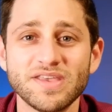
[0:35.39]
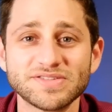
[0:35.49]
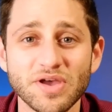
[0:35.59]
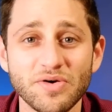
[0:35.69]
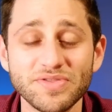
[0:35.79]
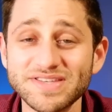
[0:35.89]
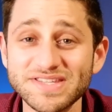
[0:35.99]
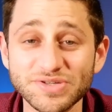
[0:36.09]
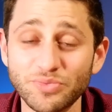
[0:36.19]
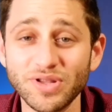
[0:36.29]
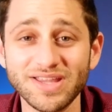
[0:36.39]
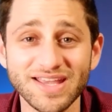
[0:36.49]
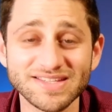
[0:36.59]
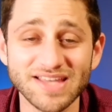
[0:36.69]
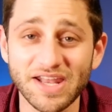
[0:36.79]
So this is a
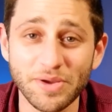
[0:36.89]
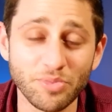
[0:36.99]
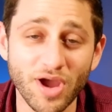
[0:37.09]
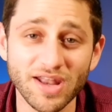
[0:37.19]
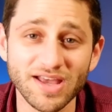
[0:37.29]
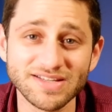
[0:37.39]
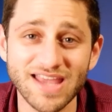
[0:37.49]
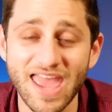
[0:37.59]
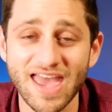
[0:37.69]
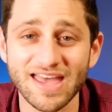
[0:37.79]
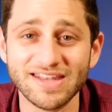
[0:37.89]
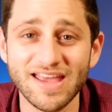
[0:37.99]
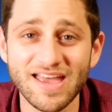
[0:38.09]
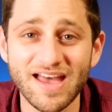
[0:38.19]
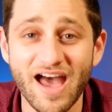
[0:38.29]
really exciting product,
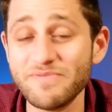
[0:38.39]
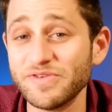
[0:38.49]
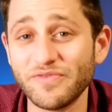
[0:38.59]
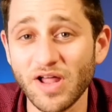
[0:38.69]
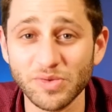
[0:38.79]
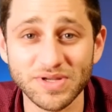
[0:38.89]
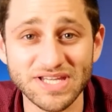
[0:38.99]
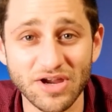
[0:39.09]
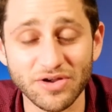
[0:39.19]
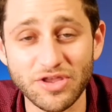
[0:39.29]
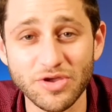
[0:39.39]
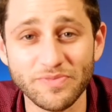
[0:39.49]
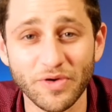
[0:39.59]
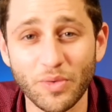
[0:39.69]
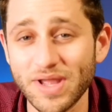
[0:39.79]
and I've been following
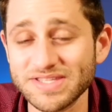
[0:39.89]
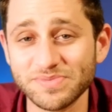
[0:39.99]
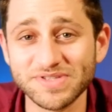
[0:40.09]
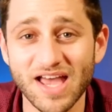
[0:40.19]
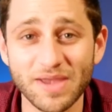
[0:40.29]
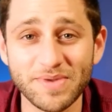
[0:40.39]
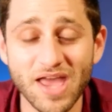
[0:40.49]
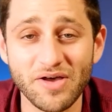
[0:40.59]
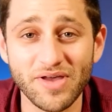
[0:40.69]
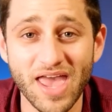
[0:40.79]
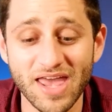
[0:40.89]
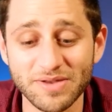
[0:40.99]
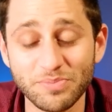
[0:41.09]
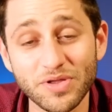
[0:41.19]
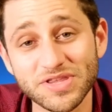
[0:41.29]
Teracube for quite some time now
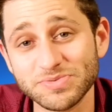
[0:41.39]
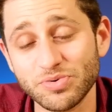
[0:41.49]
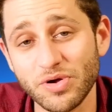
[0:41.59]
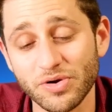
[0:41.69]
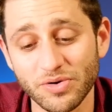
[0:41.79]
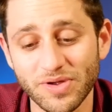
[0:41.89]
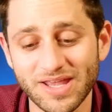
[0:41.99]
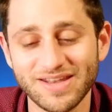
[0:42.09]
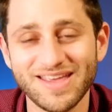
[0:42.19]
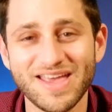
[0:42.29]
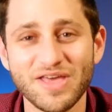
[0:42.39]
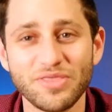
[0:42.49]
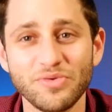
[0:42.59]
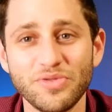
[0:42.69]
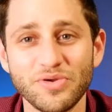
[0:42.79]
and put this pre-order in
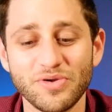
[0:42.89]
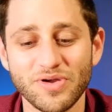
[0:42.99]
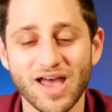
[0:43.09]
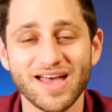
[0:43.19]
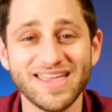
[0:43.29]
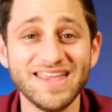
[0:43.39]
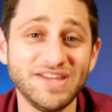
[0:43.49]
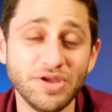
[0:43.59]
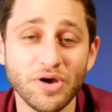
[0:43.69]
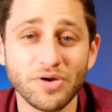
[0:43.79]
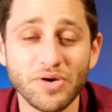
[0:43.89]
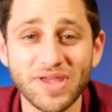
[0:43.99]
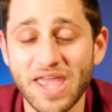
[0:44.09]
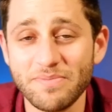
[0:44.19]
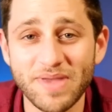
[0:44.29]
through their
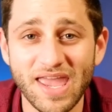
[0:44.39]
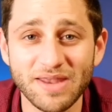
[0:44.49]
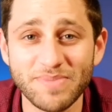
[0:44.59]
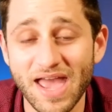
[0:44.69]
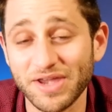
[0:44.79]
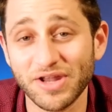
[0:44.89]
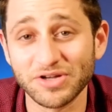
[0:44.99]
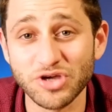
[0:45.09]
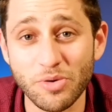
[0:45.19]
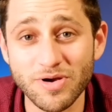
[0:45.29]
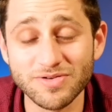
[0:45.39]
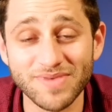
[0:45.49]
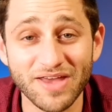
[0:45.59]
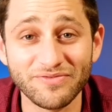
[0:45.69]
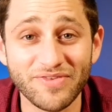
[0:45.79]
Indiegogo campaign back in
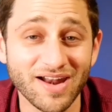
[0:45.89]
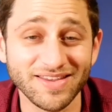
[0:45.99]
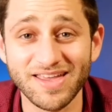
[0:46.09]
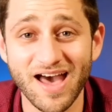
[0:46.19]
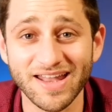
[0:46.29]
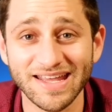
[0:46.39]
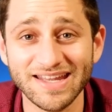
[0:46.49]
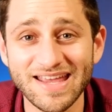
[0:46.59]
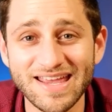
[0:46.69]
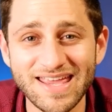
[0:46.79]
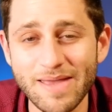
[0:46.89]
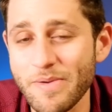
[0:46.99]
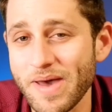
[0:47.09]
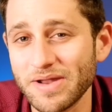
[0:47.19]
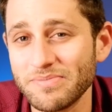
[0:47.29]
October and finally got it. Came
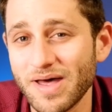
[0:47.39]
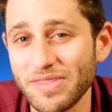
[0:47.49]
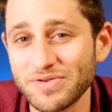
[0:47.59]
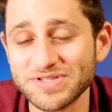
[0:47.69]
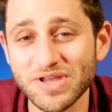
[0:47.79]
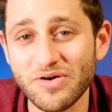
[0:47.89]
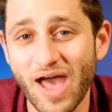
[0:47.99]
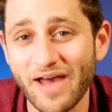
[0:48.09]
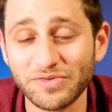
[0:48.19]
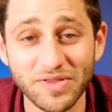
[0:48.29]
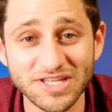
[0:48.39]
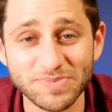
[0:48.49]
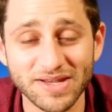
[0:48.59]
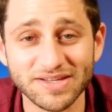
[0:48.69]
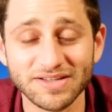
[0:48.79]
about a month or so after the
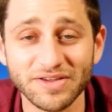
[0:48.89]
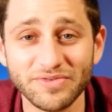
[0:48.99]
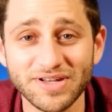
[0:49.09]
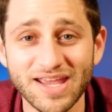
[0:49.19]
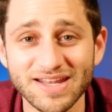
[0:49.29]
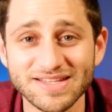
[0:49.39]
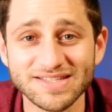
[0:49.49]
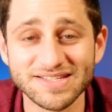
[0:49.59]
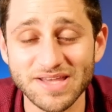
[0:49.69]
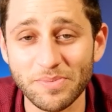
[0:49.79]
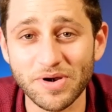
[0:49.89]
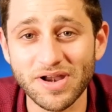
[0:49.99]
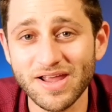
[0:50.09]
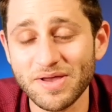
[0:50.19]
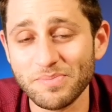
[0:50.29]
expected delivery date in
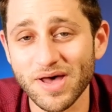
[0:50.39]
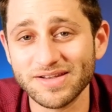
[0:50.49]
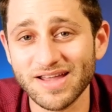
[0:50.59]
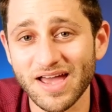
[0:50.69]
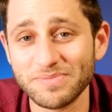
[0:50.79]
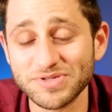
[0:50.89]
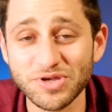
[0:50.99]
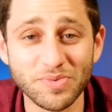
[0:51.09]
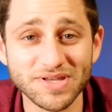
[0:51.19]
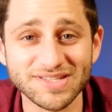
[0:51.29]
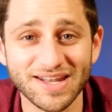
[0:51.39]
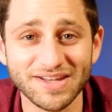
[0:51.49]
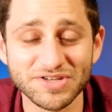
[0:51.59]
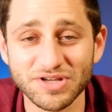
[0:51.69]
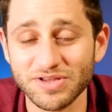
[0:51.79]
December, but I'm super
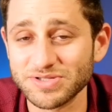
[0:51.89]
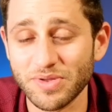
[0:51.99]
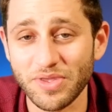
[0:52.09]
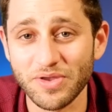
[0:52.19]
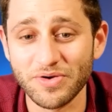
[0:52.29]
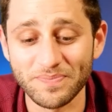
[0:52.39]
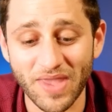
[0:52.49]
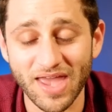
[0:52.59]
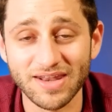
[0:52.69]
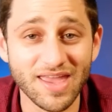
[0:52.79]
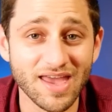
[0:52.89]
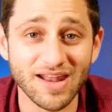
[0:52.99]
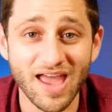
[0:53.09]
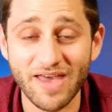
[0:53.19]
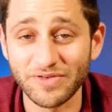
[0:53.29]
excited to share this with you. And
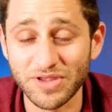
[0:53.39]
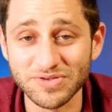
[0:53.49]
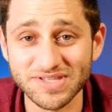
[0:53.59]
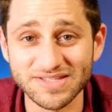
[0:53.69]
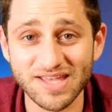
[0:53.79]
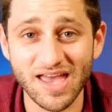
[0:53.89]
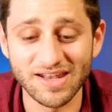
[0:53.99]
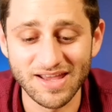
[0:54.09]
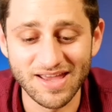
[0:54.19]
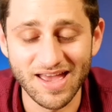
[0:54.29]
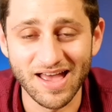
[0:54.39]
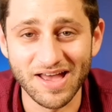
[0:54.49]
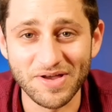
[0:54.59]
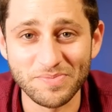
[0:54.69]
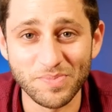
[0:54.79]
again, I haven't used this yet,
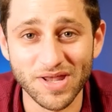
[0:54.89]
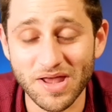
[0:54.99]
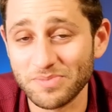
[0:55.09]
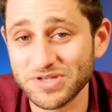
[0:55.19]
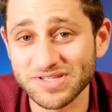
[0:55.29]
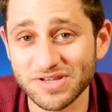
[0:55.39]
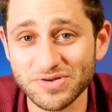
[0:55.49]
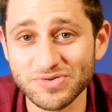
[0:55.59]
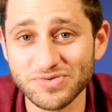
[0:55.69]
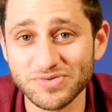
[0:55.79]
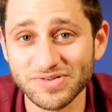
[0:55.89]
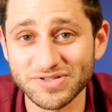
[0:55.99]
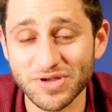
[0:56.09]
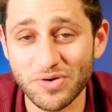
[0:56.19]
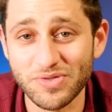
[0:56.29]
but I'm just going to
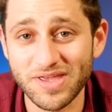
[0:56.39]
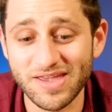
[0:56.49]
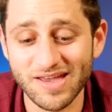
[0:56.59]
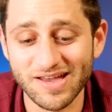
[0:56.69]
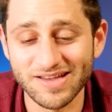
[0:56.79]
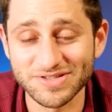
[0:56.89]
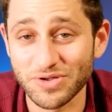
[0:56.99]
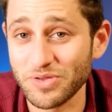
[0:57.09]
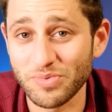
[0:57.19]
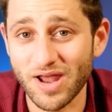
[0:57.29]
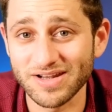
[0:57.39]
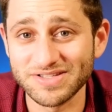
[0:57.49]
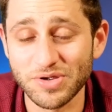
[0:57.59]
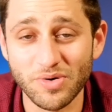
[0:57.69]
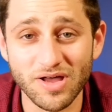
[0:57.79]
show the
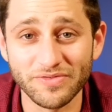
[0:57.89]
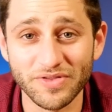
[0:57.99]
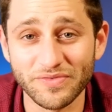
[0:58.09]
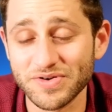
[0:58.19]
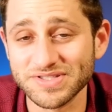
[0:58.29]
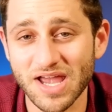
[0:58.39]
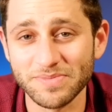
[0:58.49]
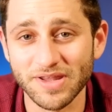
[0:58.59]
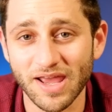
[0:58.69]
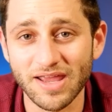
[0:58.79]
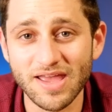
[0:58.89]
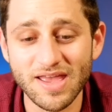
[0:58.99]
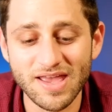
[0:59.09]
product to you all for the first time today.